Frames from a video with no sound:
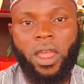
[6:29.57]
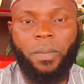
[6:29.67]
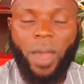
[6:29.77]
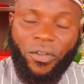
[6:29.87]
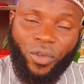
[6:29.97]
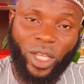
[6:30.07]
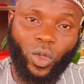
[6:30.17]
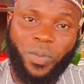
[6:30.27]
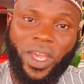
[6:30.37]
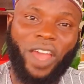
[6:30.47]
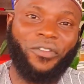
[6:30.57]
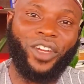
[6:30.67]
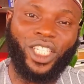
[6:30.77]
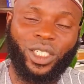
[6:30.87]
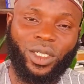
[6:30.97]
But if you are to be a
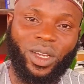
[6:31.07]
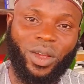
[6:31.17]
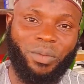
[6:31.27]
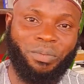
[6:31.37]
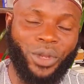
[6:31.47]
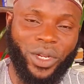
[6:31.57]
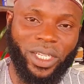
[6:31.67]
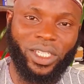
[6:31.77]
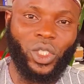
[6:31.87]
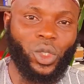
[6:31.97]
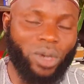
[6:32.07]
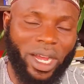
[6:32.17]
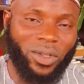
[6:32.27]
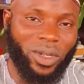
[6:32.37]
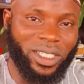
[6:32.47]
finished building, you
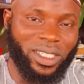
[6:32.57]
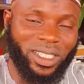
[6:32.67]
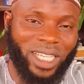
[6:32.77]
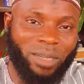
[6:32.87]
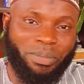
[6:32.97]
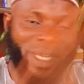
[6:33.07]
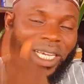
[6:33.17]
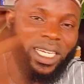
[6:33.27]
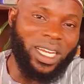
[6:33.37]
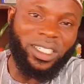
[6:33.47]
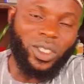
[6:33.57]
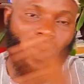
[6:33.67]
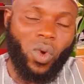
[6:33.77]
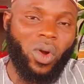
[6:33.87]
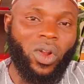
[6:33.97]
cannot start breaking down the
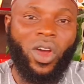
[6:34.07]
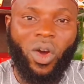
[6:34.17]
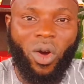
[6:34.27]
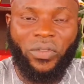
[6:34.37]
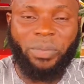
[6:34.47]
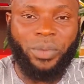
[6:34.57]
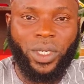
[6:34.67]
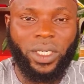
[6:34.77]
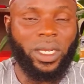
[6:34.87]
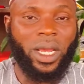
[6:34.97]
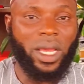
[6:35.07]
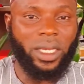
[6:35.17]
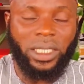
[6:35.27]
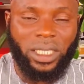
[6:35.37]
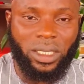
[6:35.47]
wall of the building.
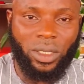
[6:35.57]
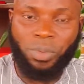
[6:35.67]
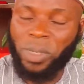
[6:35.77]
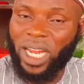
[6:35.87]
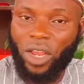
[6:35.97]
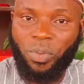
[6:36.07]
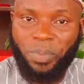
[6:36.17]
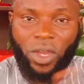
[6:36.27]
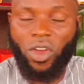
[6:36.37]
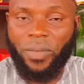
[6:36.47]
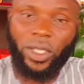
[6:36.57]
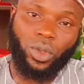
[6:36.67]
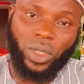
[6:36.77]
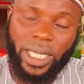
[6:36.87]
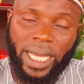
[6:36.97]
It's either you pay government
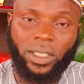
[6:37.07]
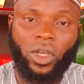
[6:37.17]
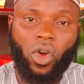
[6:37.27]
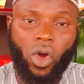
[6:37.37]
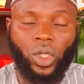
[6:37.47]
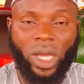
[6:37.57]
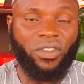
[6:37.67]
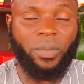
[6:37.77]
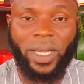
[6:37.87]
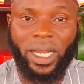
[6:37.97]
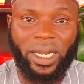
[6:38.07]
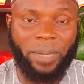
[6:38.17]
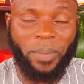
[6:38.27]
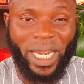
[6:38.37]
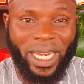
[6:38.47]
to do that, or you are even
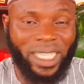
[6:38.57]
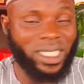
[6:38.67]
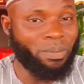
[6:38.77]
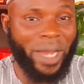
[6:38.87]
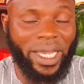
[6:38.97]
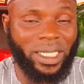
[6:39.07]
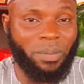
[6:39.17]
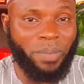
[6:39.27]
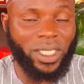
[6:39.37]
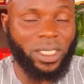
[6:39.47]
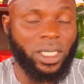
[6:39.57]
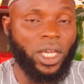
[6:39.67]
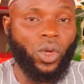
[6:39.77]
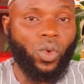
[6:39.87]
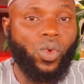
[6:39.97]
penalized by the person
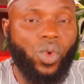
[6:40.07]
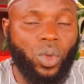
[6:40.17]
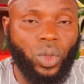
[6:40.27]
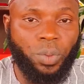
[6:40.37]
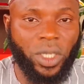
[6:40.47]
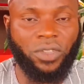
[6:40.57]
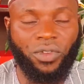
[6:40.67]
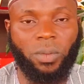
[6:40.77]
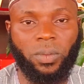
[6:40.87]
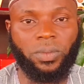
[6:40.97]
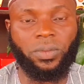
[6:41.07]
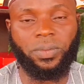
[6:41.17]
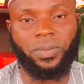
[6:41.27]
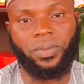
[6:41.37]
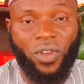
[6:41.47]
who you bought it from.
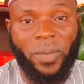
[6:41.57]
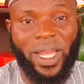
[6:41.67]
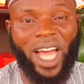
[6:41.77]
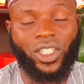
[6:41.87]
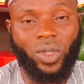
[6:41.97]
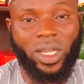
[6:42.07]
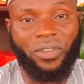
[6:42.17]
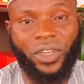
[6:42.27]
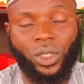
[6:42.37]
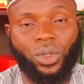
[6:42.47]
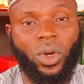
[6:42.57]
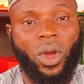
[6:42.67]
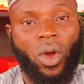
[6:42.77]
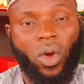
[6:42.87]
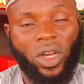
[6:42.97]
The government has not given you
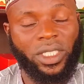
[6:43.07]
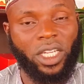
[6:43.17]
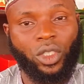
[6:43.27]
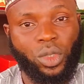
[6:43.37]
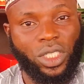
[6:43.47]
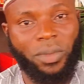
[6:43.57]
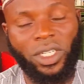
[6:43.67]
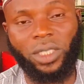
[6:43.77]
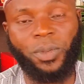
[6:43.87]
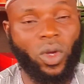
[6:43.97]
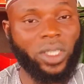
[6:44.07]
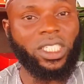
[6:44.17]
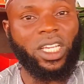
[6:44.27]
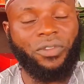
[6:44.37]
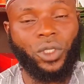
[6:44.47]
consent to demolish, because
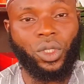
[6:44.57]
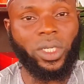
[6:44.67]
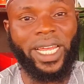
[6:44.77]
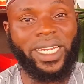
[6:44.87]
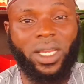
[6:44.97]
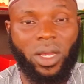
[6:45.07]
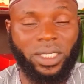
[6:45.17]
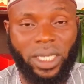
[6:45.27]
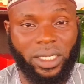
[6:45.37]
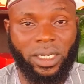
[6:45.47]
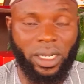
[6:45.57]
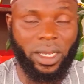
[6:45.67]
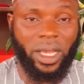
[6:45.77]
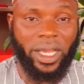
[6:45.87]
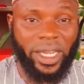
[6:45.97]
if you do know that in Lagos State,
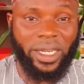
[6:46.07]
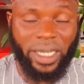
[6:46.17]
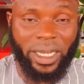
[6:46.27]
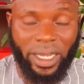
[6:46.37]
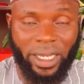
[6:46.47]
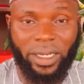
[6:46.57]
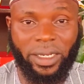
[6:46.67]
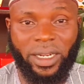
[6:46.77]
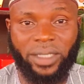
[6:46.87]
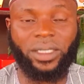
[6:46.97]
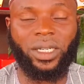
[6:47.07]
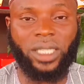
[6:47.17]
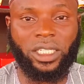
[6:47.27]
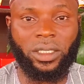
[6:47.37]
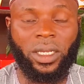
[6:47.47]
in real estate
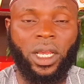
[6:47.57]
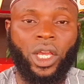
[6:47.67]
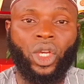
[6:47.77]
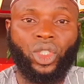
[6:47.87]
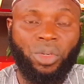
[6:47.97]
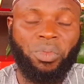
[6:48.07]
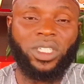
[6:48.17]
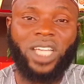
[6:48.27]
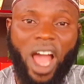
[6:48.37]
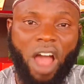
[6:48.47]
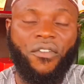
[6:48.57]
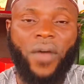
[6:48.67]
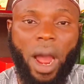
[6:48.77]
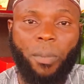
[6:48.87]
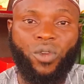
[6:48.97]
transaction, you must have
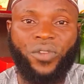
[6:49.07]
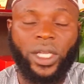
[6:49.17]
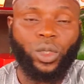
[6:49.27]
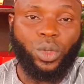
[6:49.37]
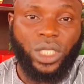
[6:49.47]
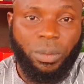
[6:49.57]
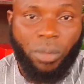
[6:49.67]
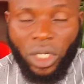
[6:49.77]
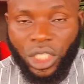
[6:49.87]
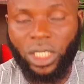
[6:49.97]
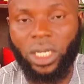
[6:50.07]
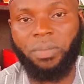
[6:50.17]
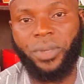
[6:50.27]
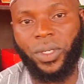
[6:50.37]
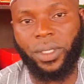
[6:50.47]
approval to demolish a
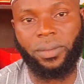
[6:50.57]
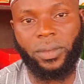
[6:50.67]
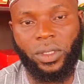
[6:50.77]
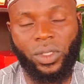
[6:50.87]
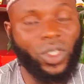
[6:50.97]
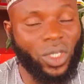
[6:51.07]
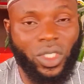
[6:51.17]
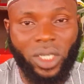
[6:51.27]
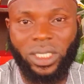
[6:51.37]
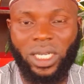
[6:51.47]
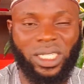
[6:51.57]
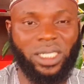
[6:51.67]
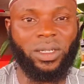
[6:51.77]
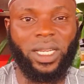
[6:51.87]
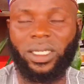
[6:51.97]
building. You don't just say
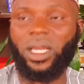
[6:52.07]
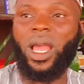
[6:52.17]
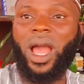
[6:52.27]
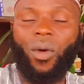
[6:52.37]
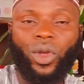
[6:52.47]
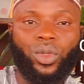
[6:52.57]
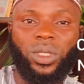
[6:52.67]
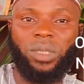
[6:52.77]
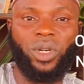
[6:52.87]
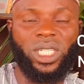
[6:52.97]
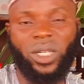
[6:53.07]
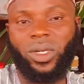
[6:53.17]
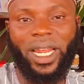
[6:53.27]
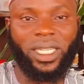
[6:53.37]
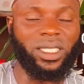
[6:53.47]
listen, I want to demolish, I don't
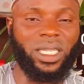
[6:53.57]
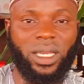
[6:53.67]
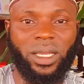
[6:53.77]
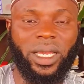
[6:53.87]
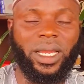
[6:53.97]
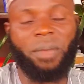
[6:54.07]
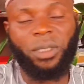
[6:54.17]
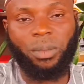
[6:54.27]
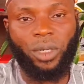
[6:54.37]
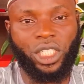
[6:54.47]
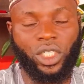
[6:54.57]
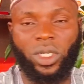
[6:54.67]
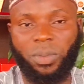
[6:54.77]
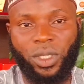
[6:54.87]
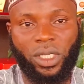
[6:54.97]
like this thing again, let me demolish it, or
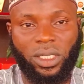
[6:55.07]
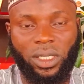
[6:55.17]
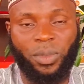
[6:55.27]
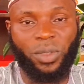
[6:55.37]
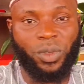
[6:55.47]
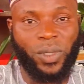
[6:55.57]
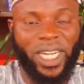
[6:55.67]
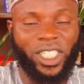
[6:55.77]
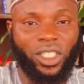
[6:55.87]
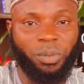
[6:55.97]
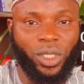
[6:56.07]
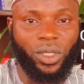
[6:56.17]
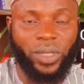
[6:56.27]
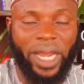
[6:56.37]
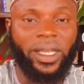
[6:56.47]
the builder didn't build
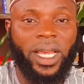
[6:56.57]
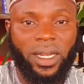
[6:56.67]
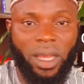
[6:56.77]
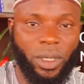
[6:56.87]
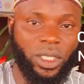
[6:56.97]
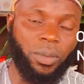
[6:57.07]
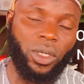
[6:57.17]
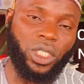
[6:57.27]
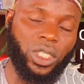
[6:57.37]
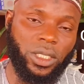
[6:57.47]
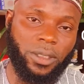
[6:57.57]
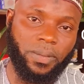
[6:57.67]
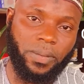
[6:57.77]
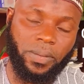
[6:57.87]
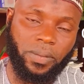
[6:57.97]
it right, let me demolish it.
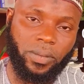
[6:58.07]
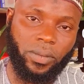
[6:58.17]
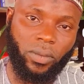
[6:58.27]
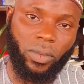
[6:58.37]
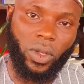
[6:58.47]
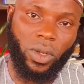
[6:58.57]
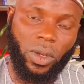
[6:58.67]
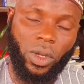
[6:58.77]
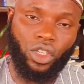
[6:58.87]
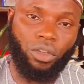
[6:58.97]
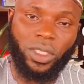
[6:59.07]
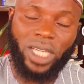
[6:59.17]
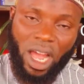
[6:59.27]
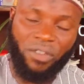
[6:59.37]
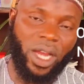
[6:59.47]
You must
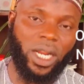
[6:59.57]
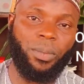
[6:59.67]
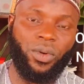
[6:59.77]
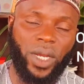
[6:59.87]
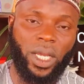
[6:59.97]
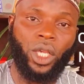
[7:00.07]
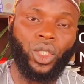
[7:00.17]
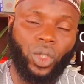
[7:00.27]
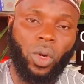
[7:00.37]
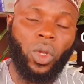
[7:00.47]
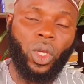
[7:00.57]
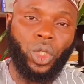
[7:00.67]
have an approval. So